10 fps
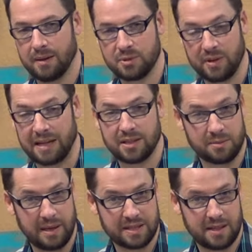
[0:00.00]
So that
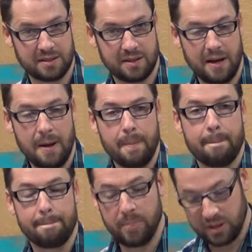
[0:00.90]
doesn't make sense.
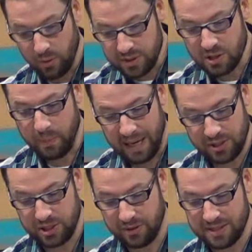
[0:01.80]
But notice the
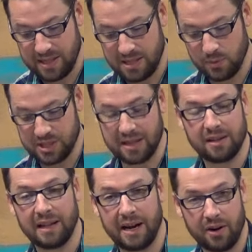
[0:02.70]
passage here. It says he was
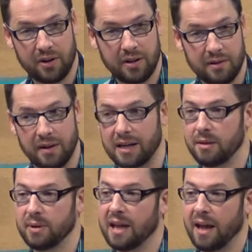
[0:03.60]
declared, not
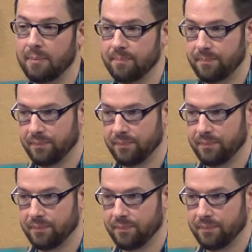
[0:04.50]
he became.